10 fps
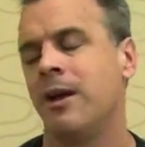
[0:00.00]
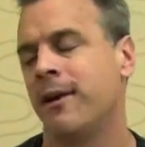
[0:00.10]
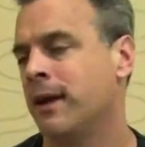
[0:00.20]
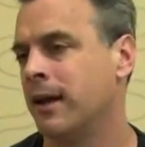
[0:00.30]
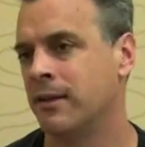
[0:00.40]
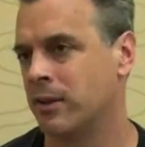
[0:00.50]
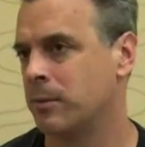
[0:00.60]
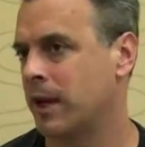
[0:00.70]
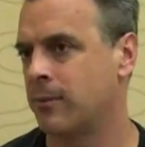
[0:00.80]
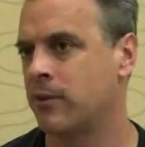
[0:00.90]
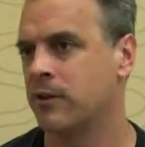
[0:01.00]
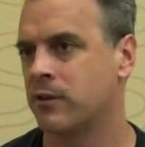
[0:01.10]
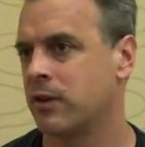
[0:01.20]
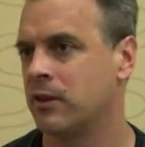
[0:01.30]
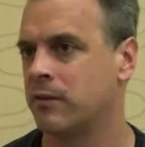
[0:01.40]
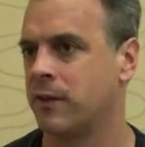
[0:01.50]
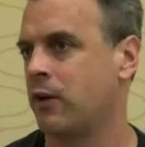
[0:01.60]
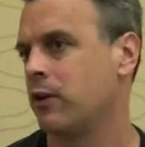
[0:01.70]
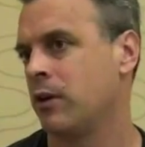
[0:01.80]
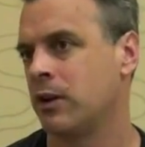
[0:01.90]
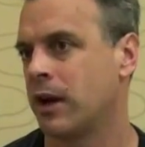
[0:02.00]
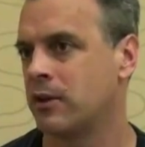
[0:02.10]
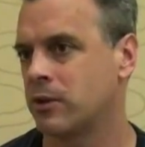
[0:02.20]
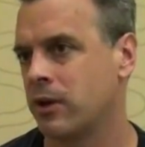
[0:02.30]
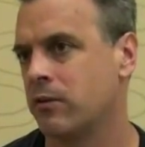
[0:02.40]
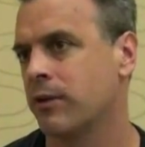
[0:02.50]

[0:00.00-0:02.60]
and sometimes it's a failure, and you got to try over.